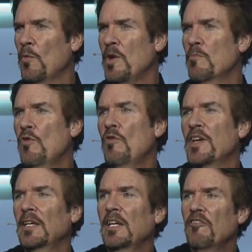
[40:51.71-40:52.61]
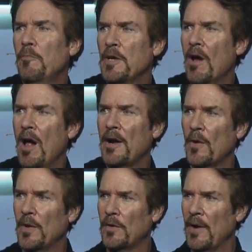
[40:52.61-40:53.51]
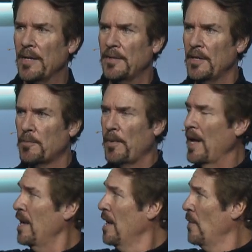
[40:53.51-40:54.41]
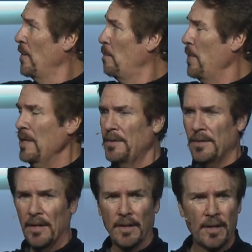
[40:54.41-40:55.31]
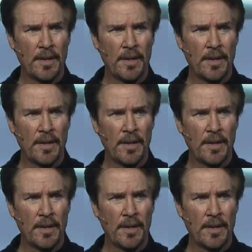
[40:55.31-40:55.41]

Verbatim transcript: we move and live beyond our regrets is by repenting.